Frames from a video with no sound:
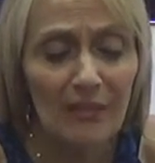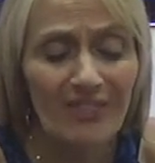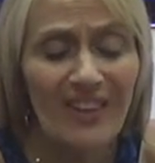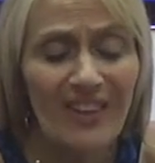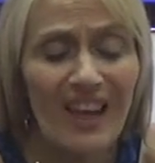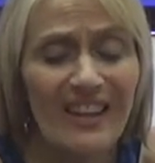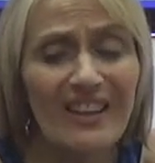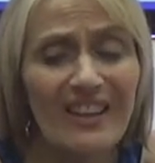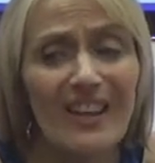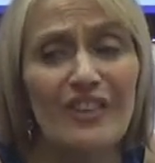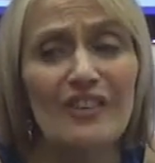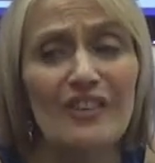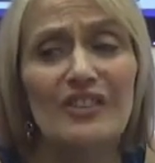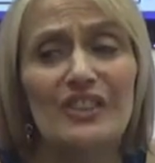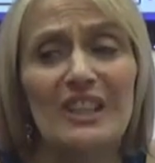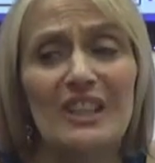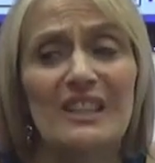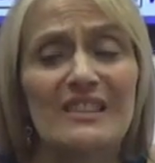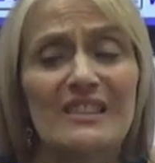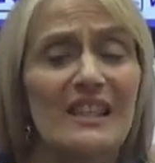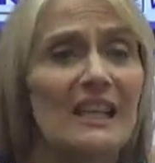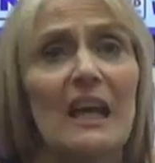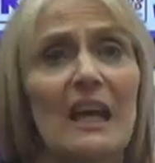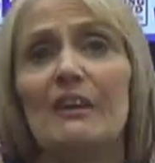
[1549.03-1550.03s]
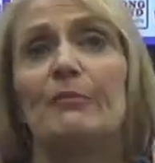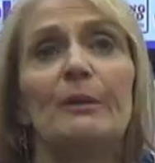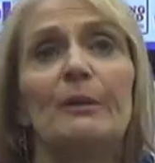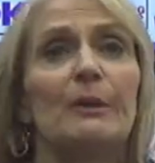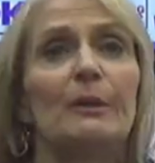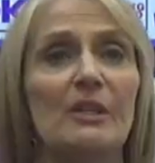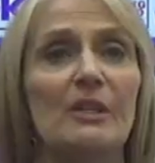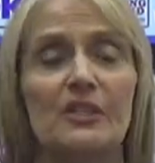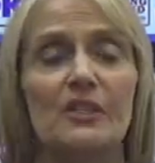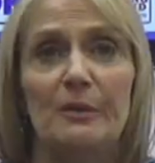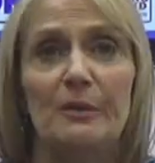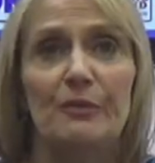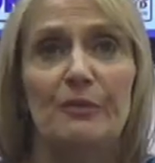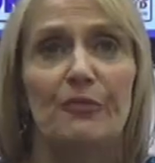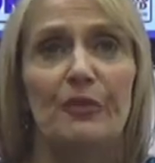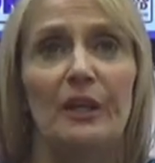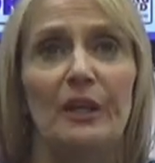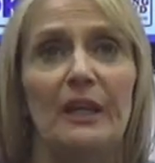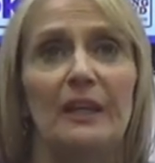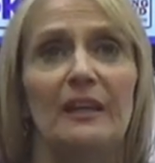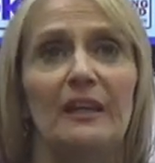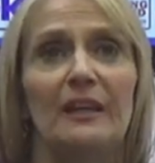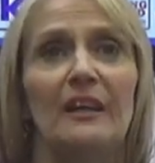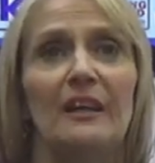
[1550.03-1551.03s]
that energy is like everybody wants to be
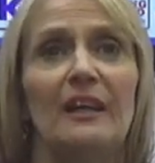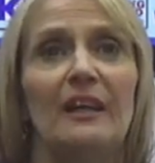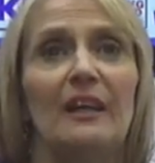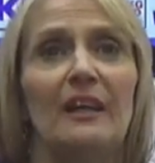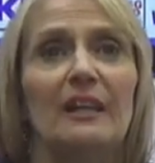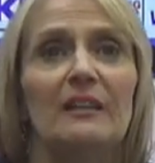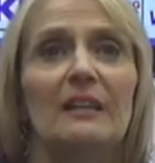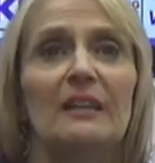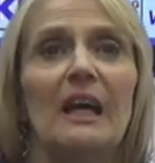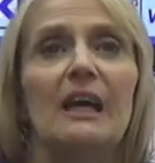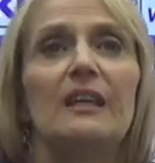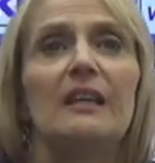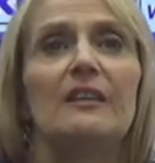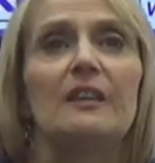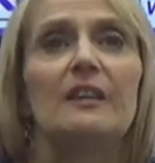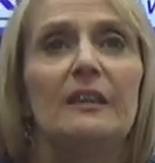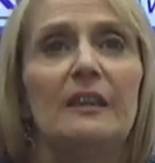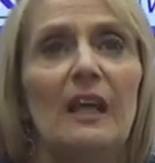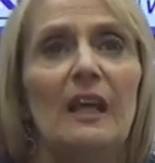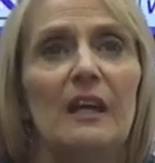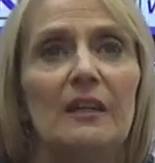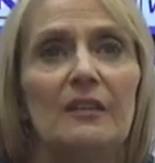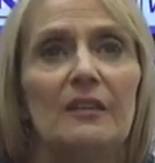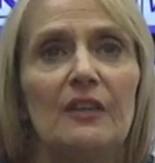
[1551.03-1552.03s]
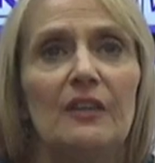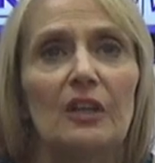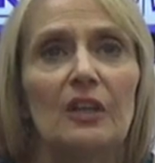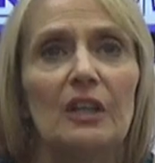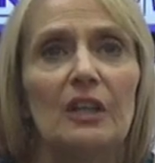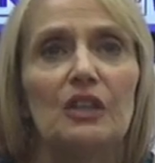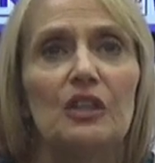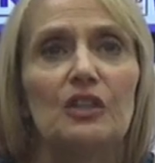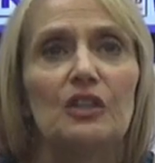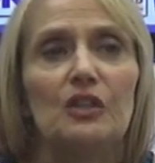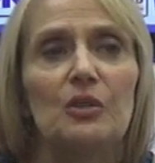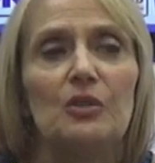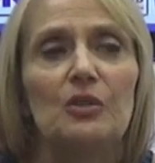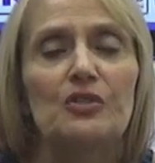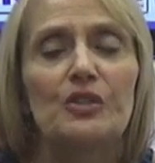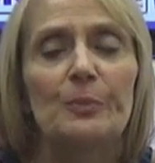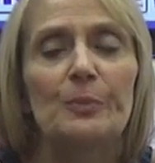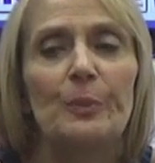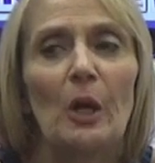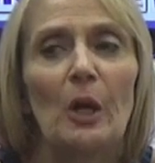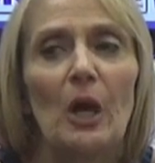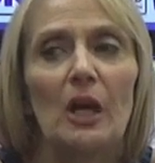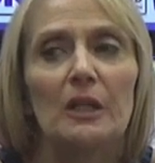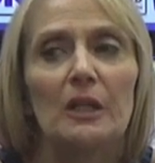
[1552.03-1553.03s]
free. Like they're, they're going to accuse
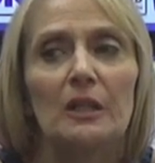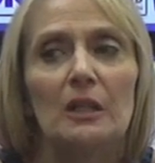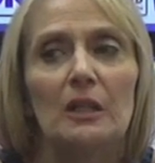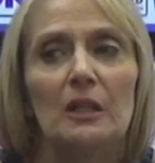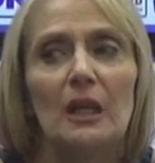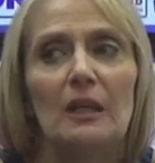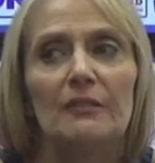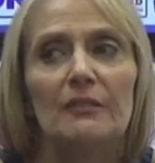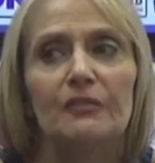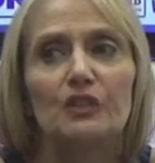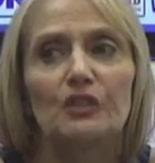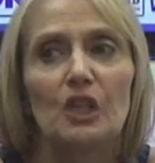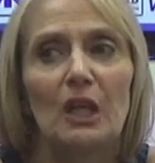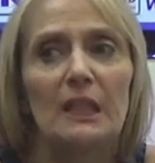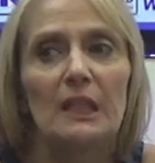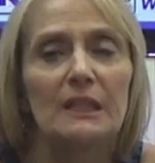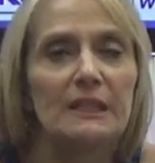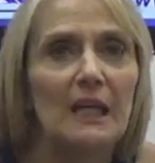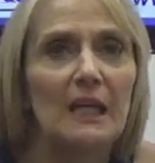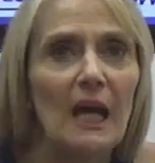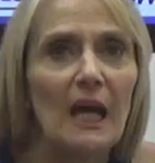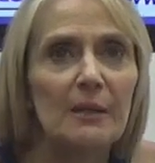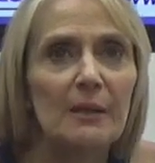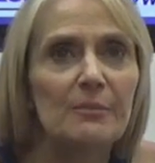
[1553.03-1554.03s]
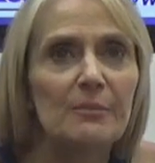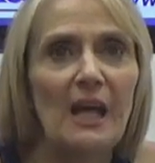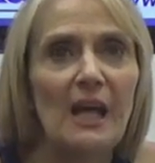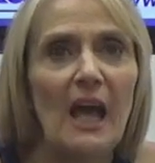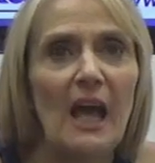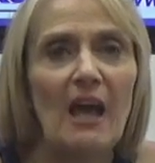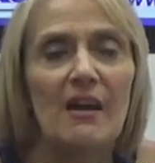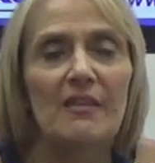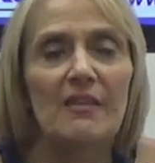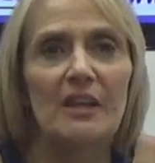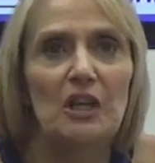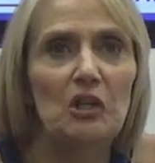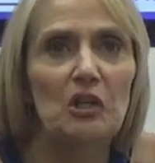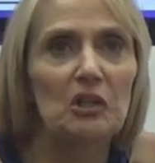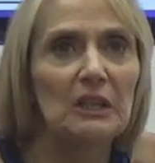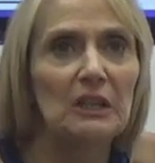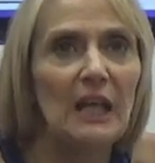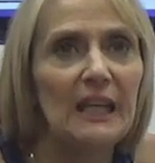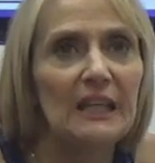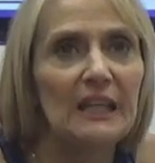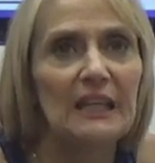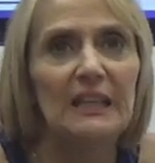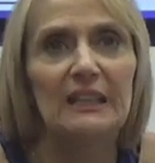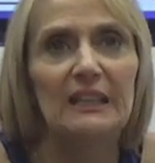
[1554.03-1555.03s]
the partner of trying to tie them down. They don't
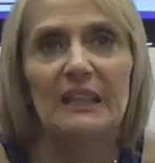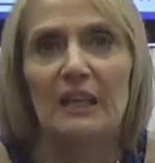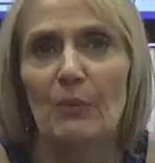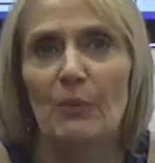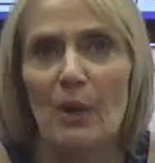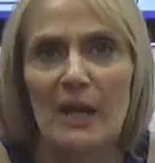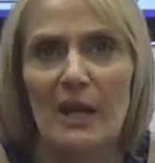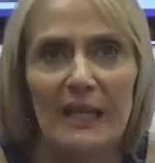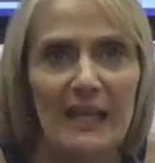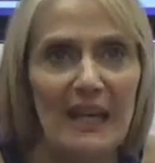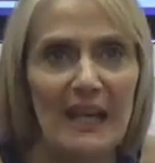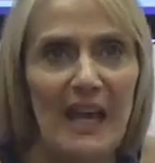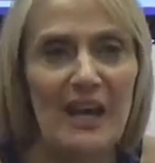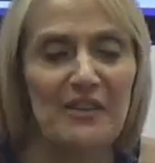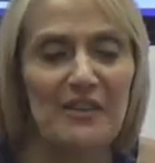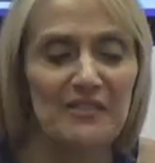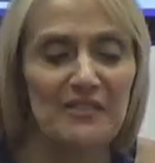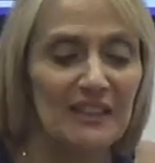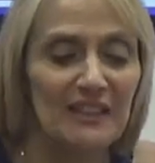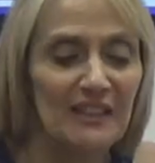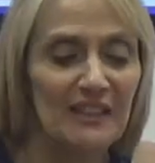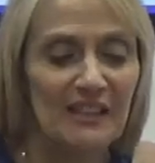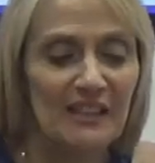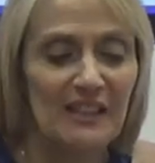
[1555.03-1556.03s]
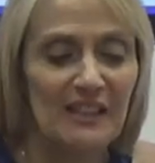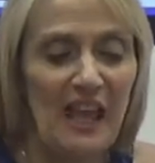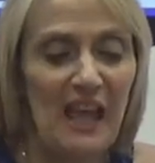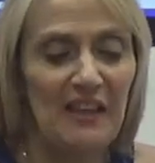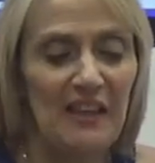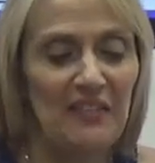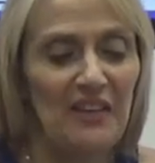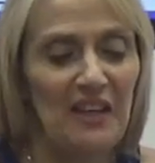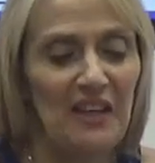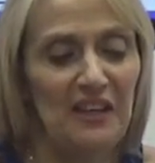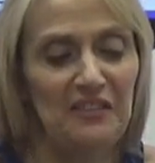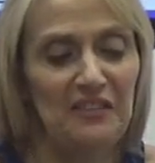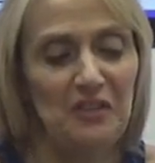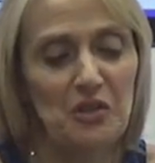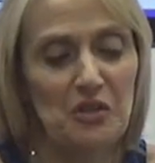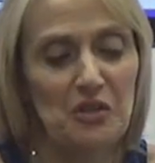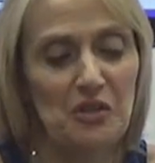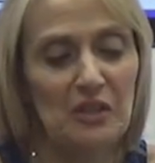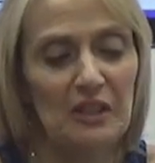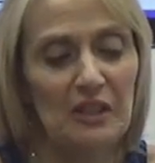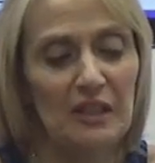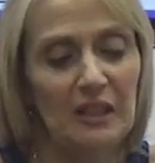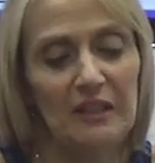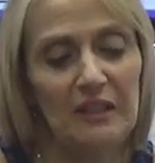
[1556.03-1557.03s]
like it and they want to get out. And then
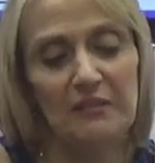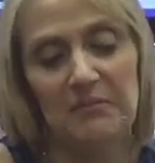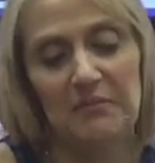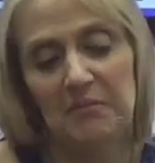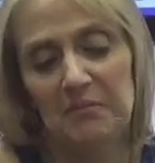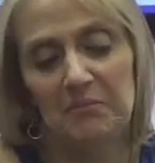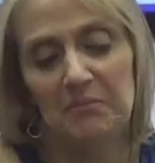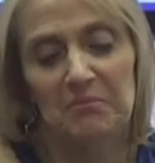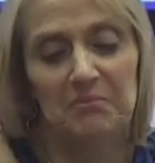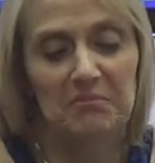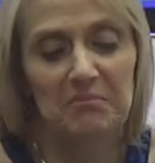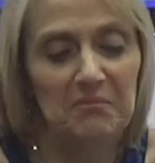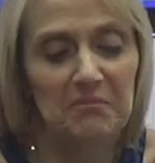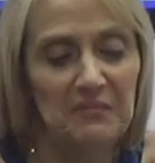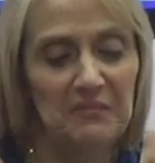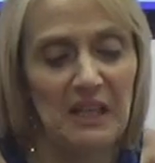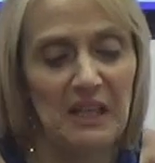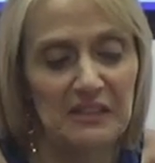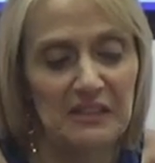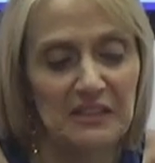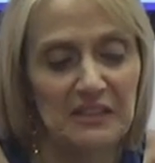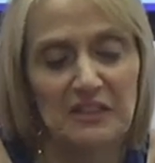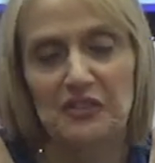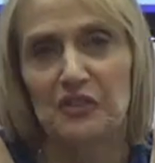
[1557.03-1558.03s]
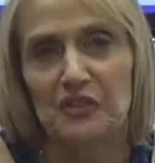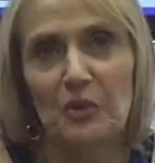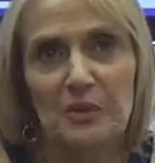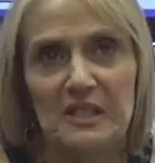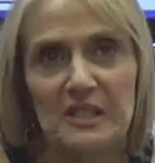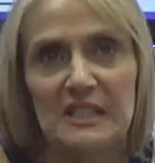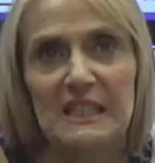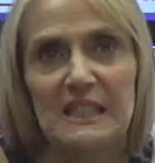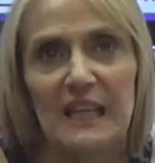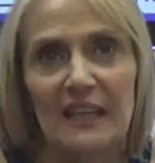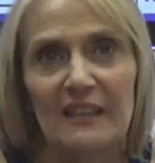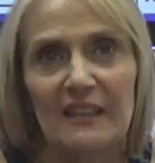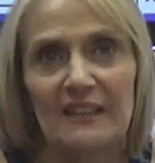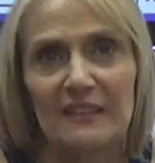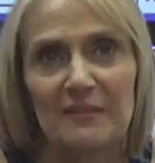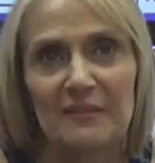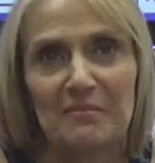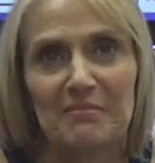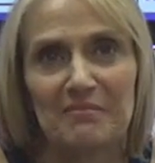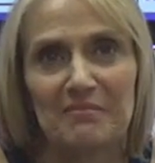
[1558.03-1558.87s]
usually that doesn't always stick.